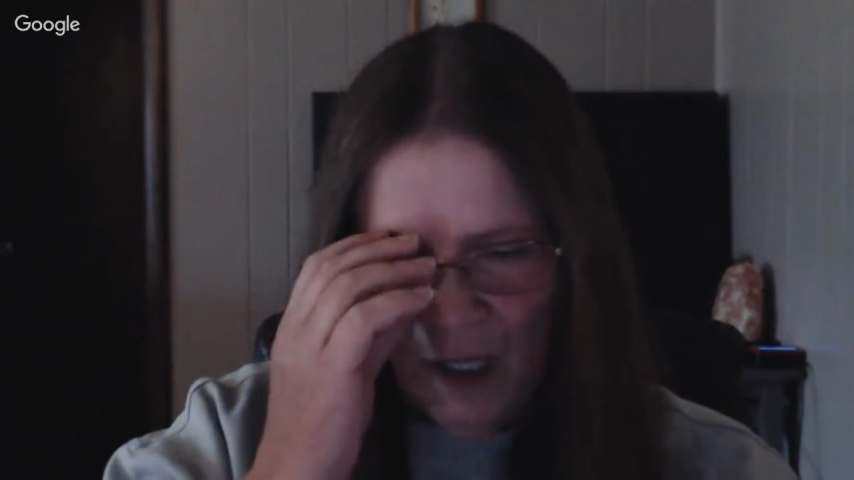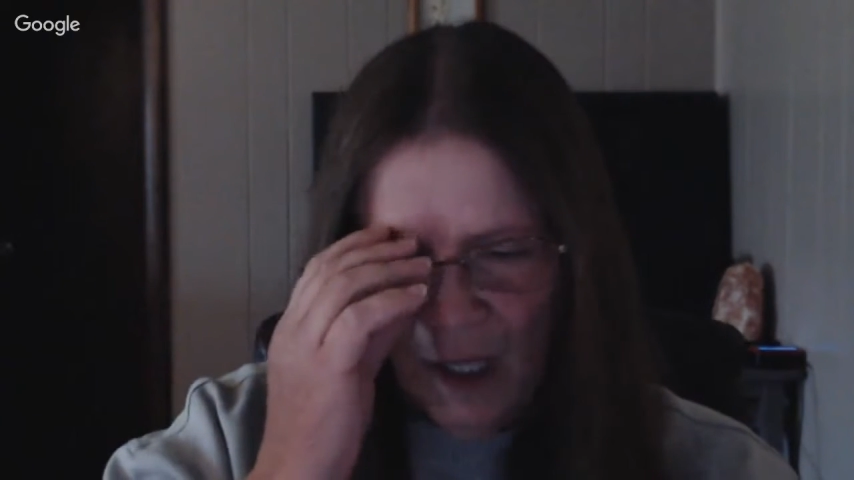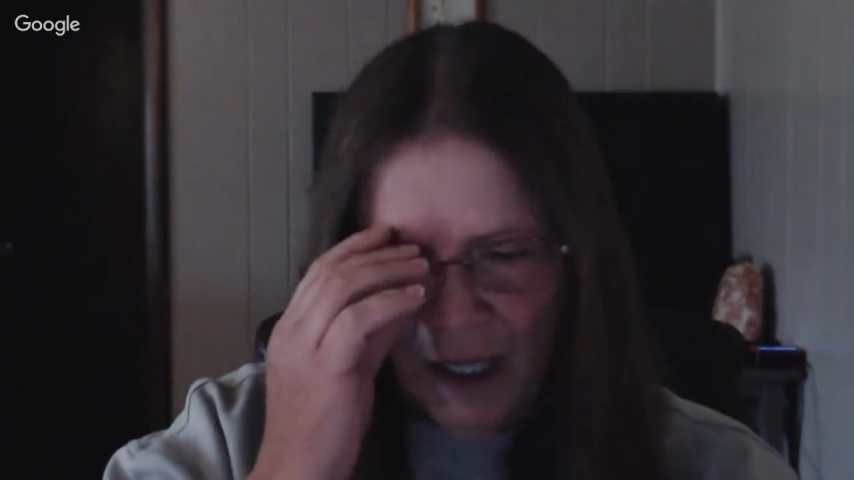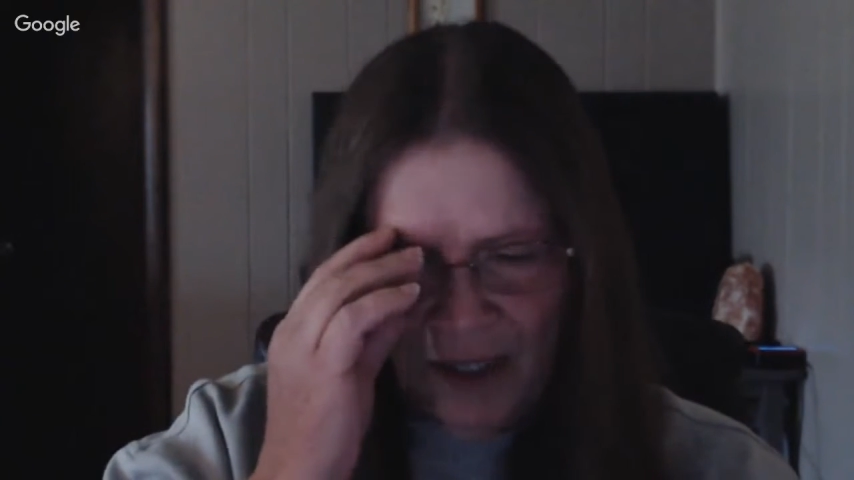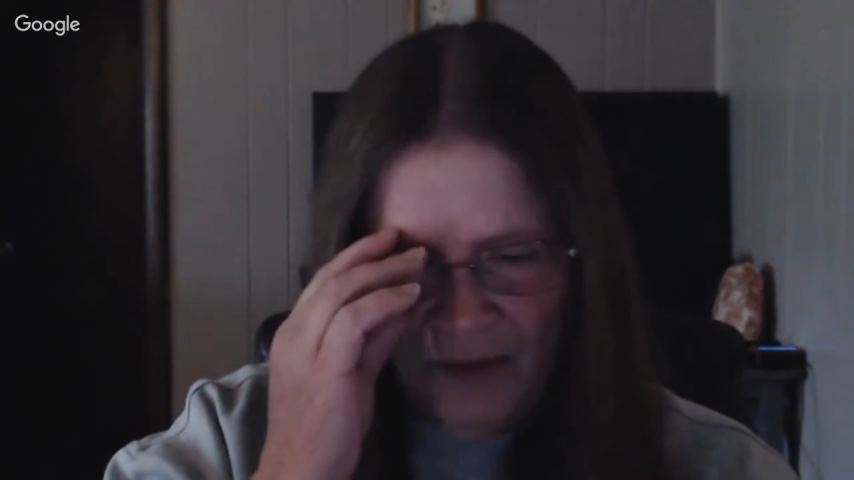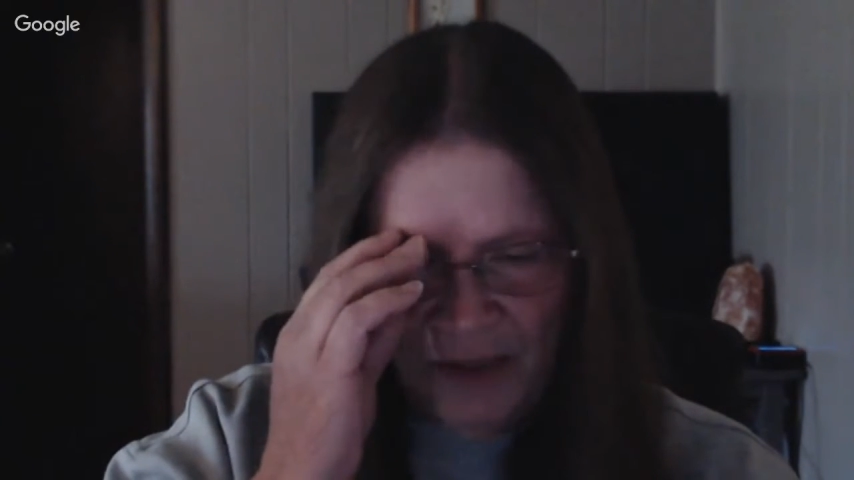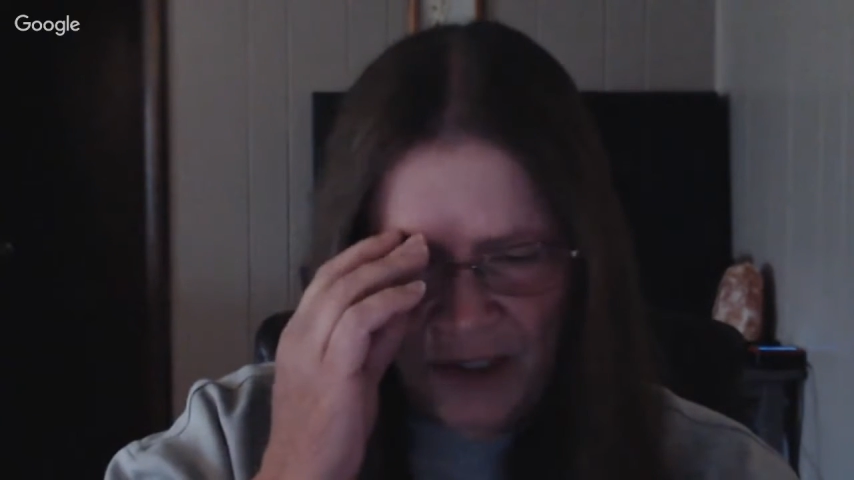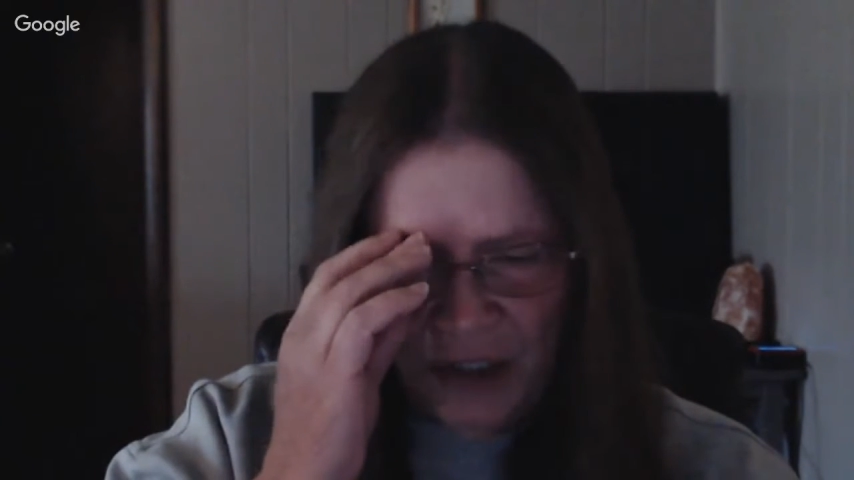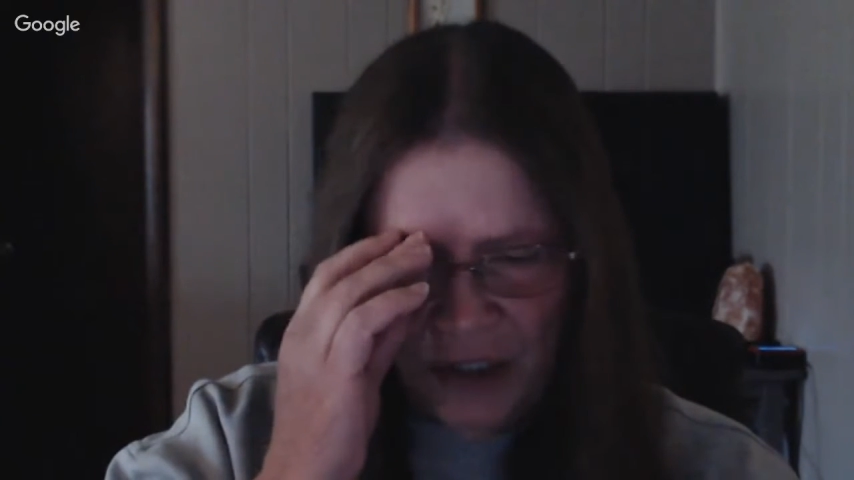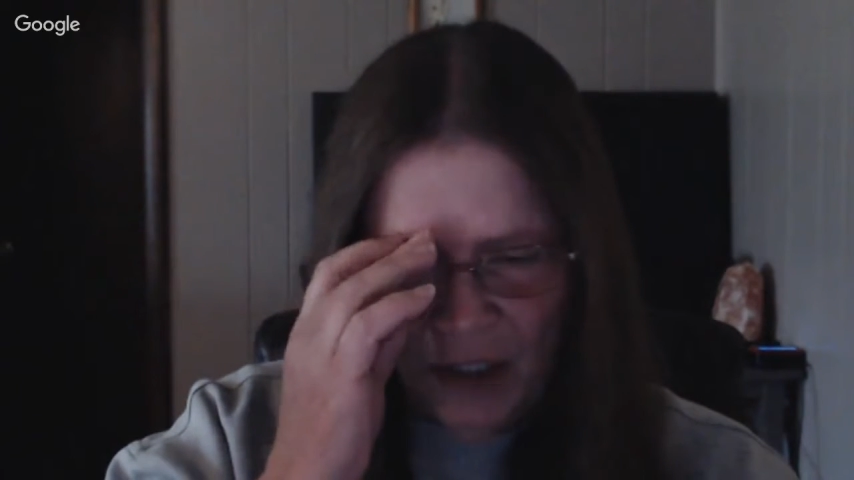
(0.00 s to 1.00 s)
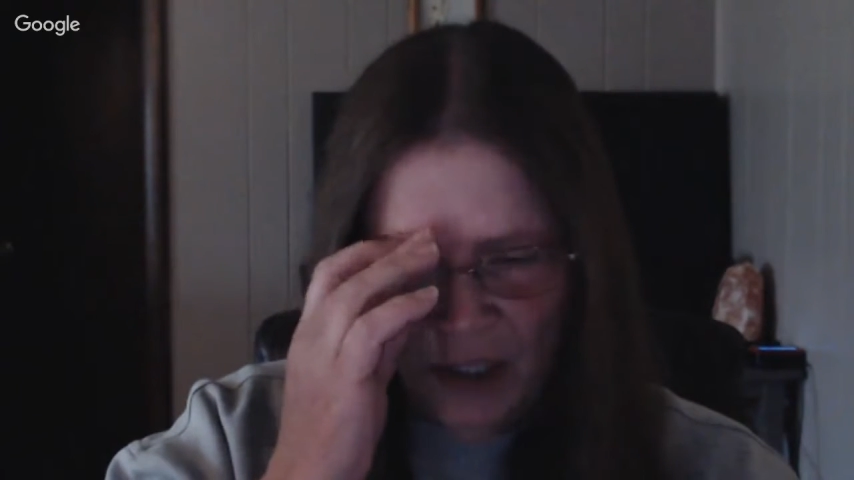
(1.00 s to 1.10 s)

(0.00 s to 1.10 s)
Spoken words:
I had a vision